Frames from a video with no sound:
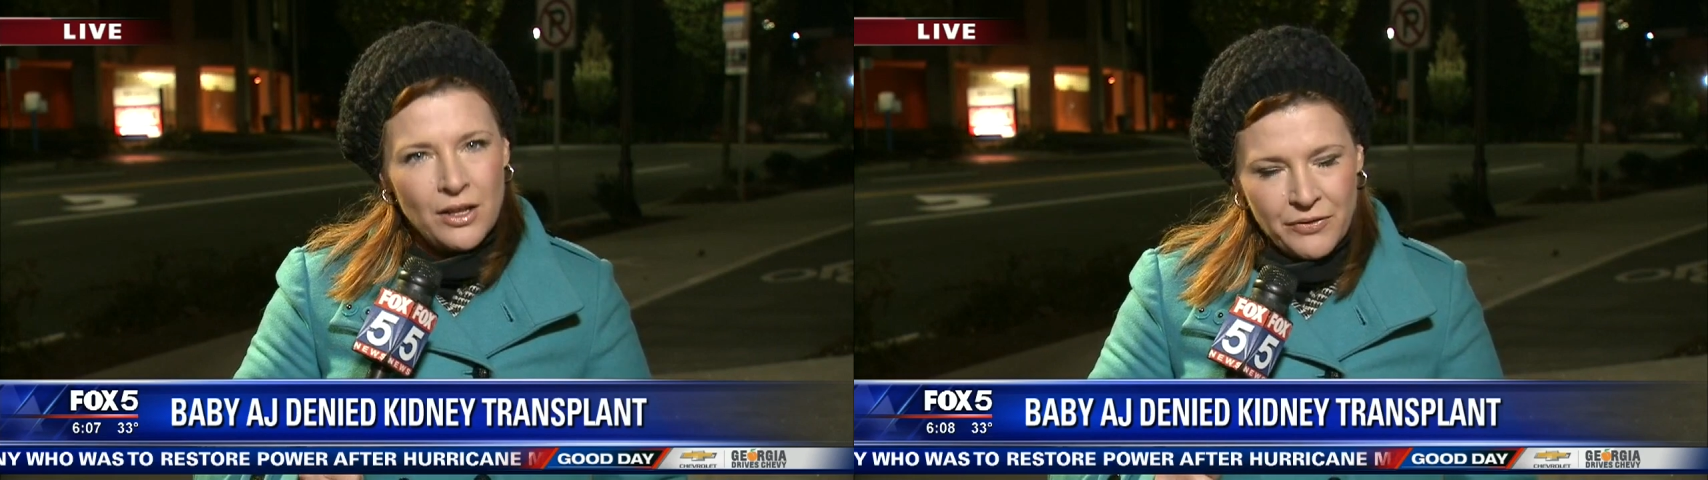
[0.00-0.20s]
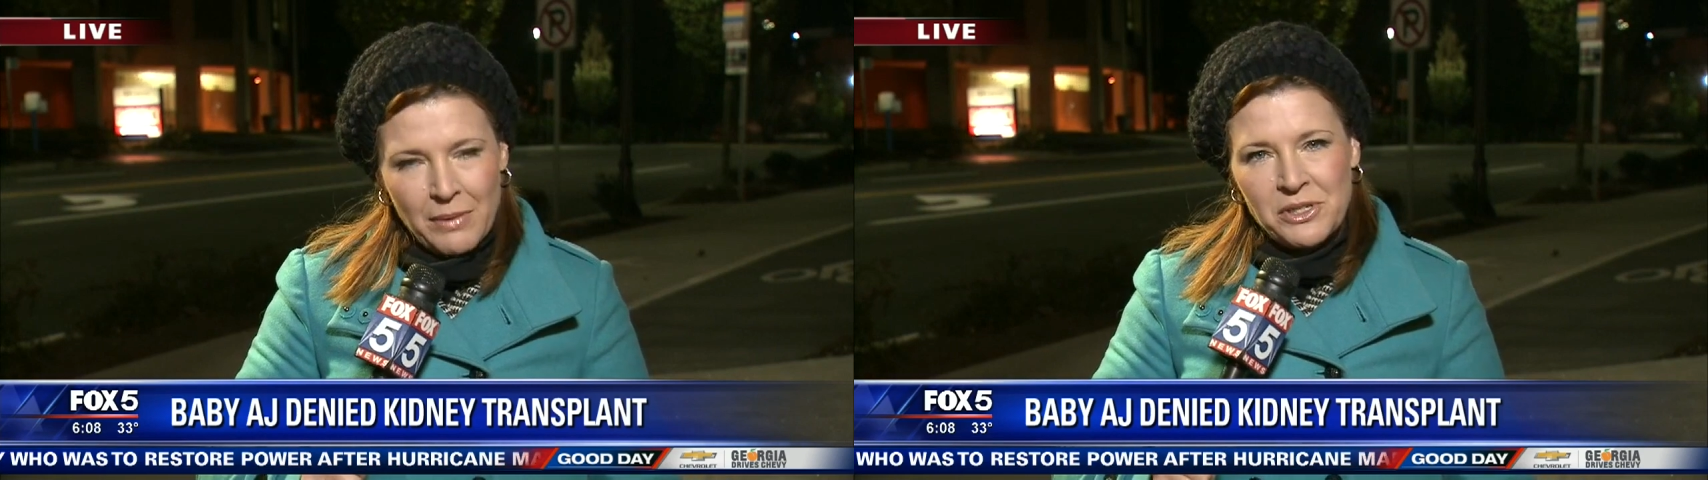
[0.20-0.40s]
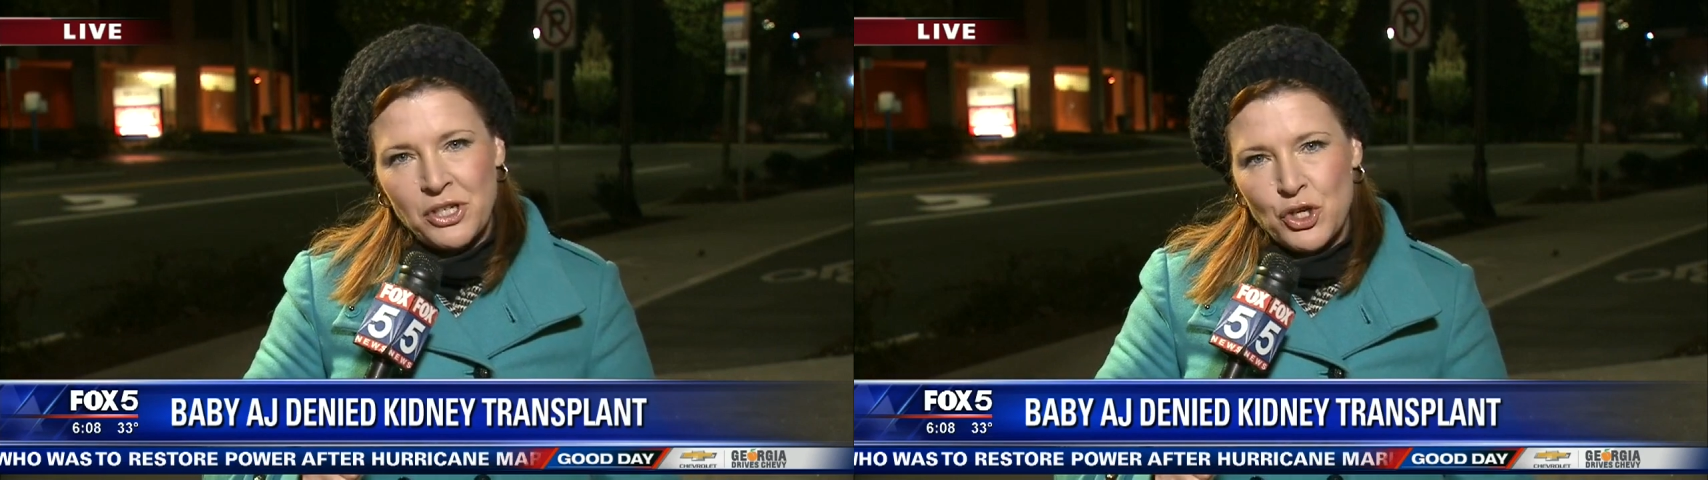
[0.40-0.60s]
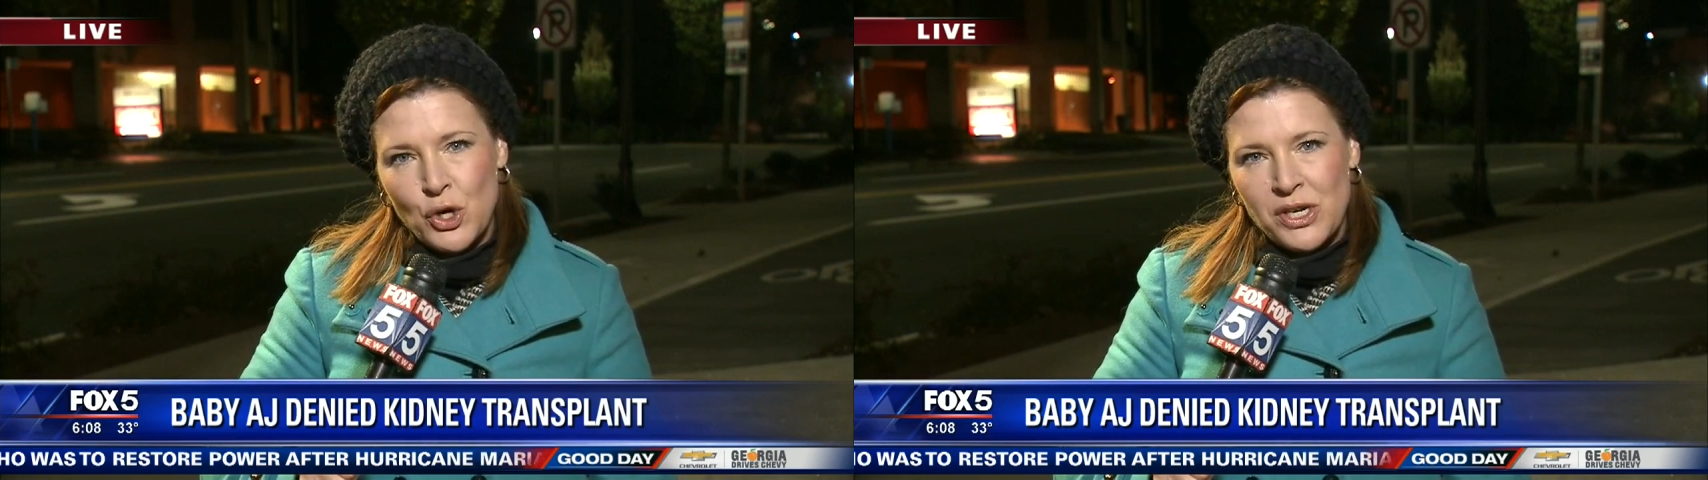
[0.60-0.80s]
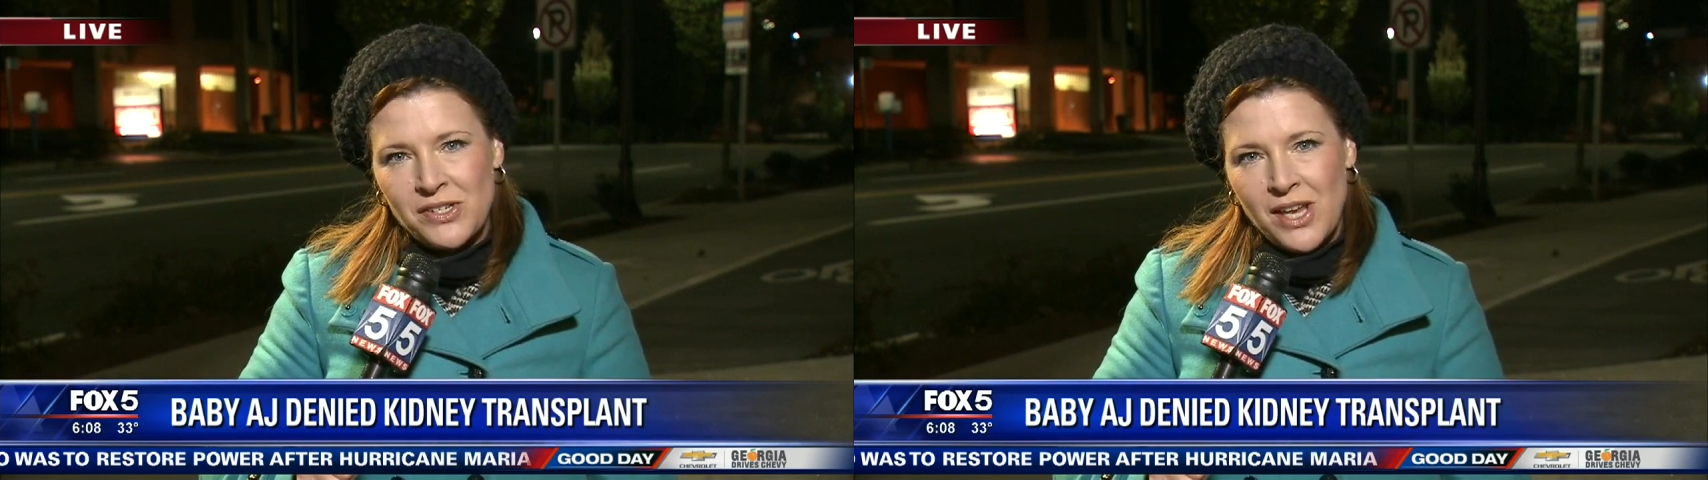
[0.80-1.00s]
Family's
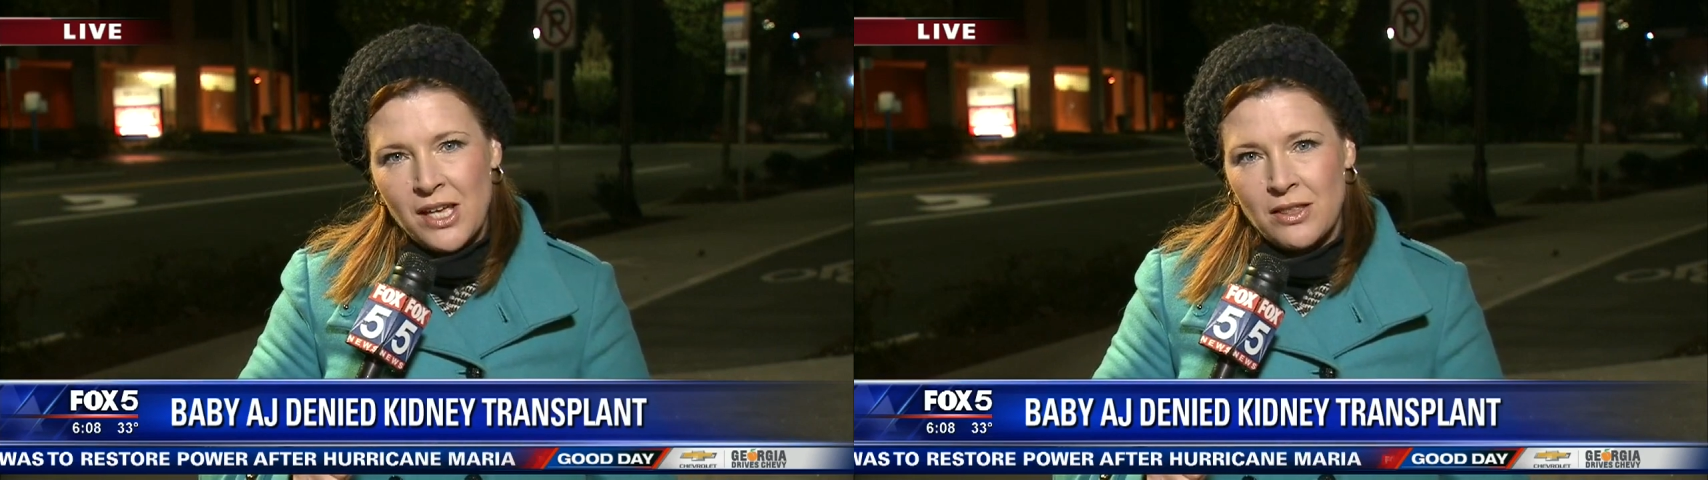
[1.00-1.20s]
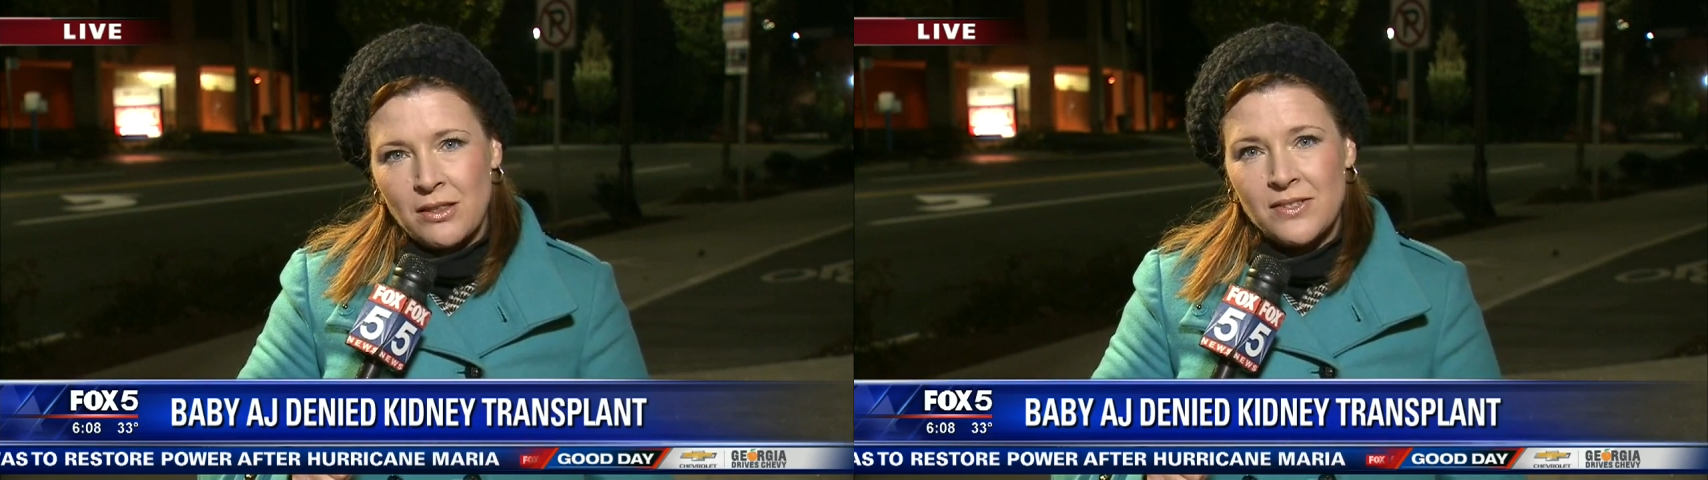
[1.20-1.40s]
attorney say,